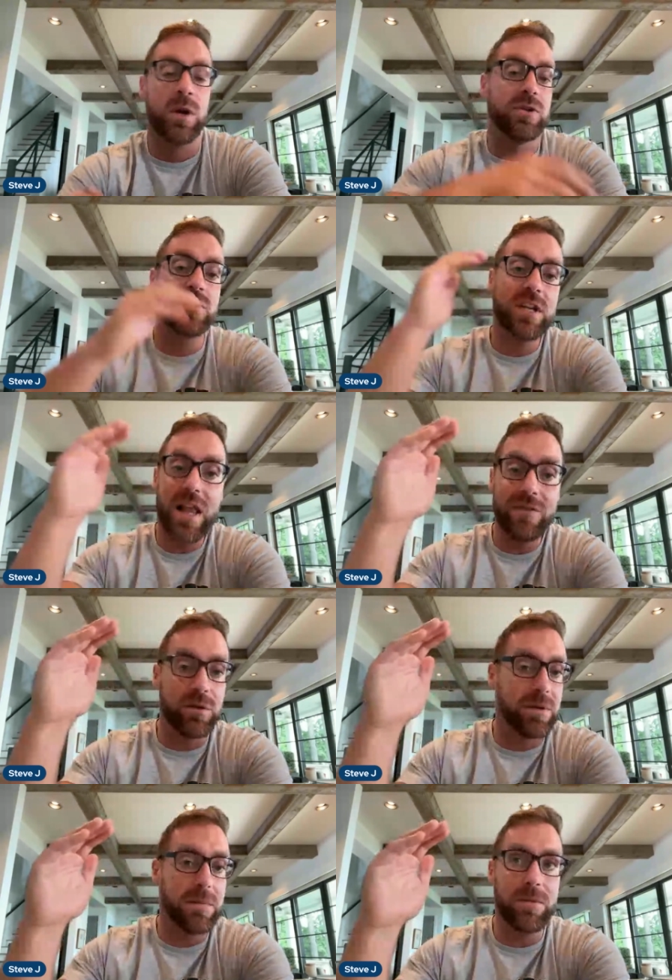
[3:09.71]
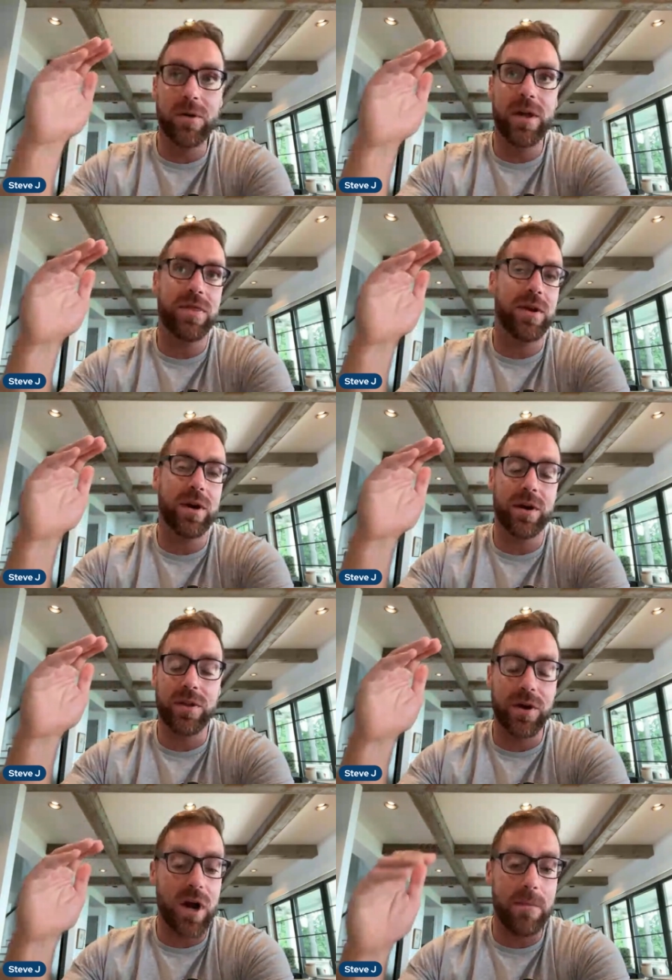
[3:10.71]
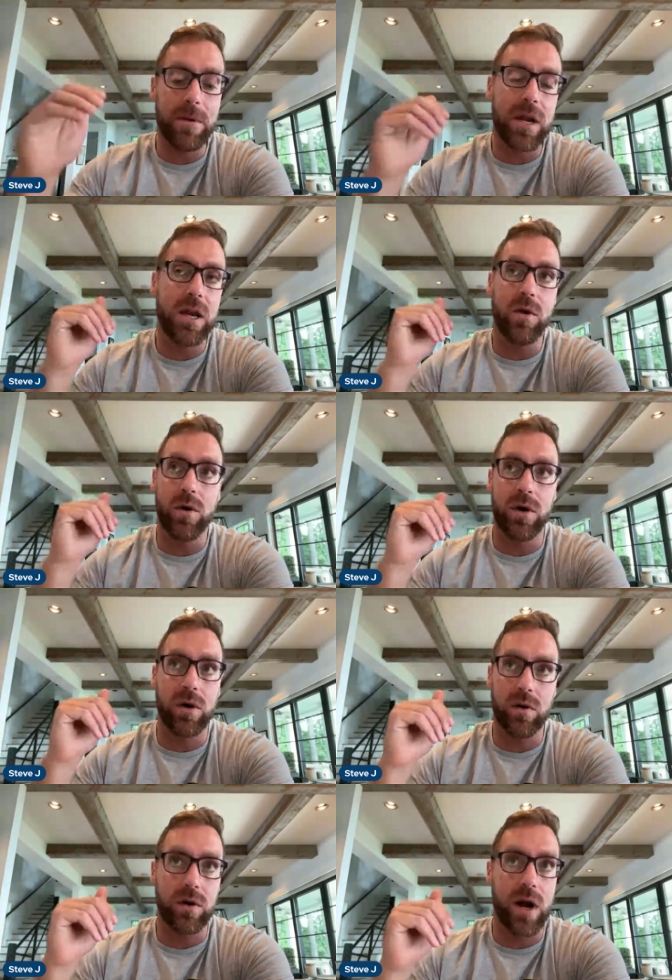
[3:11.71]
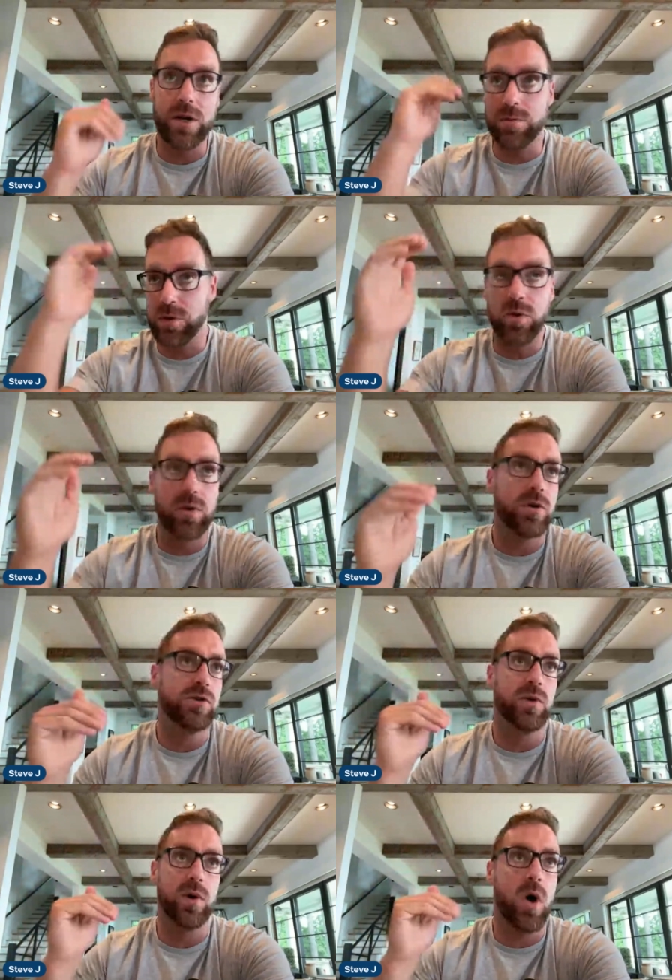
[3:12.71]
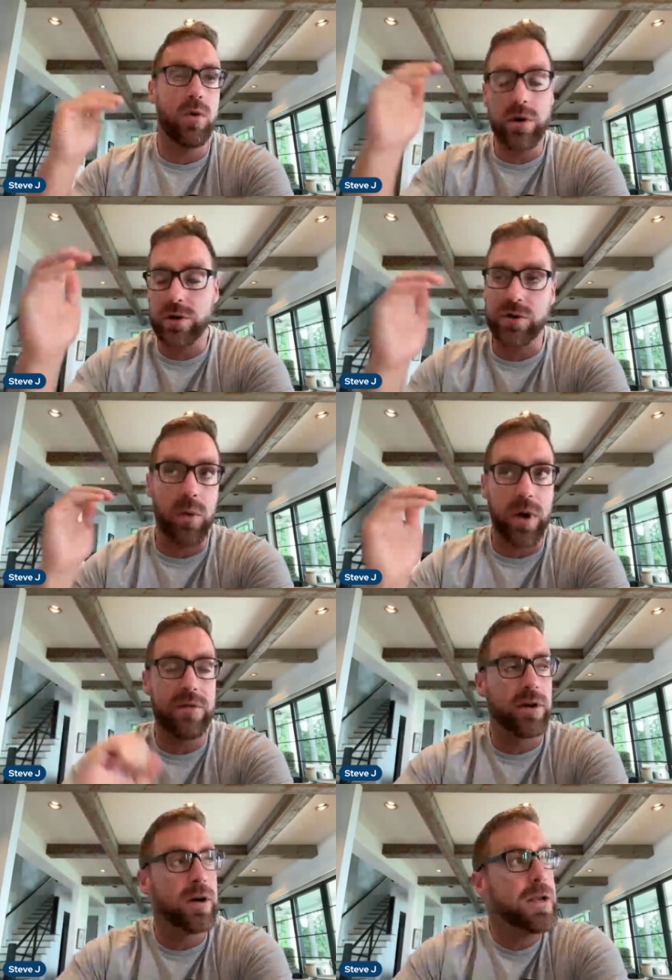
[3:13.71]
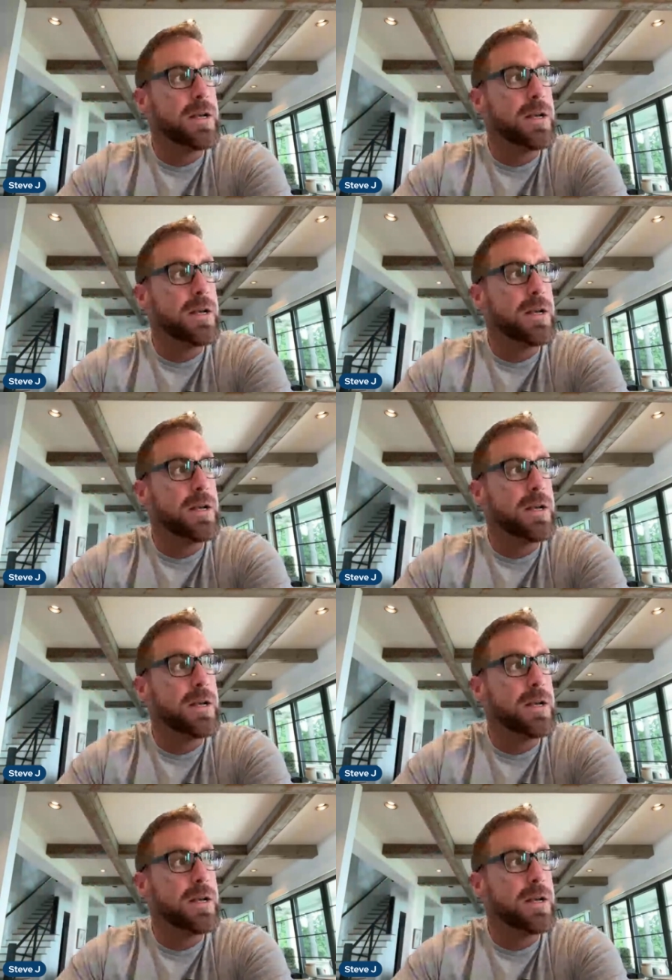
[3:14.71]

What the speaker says: C-level people at their company or entrepreneurs or owners or whatever,